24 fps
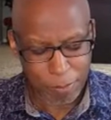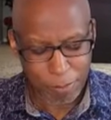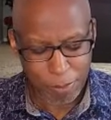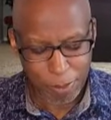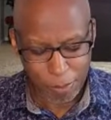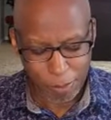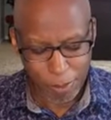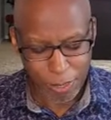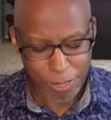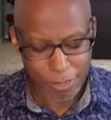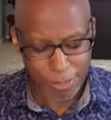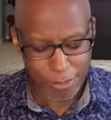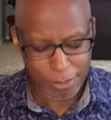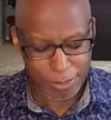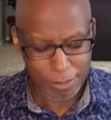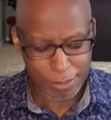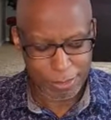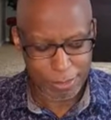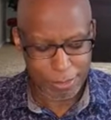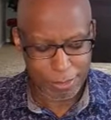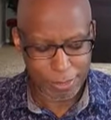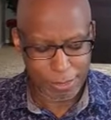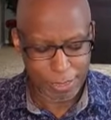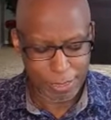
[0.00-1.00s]
But watch
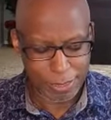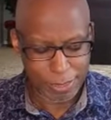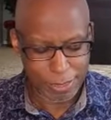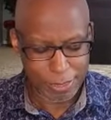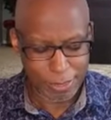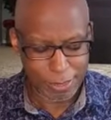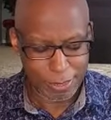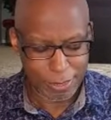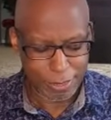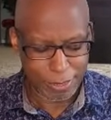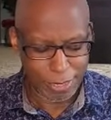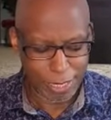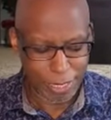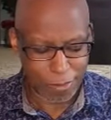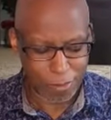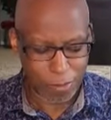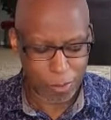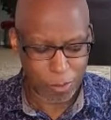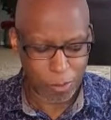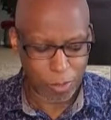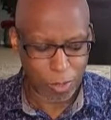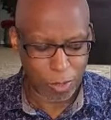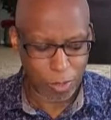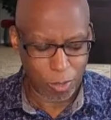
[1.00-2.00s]
this. He said the
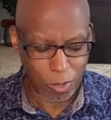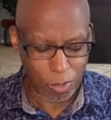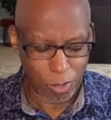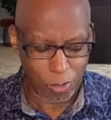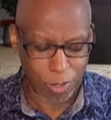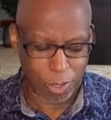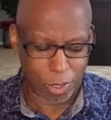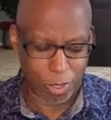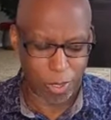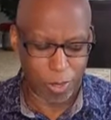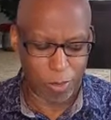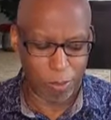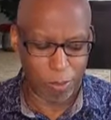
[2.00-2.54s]
devils also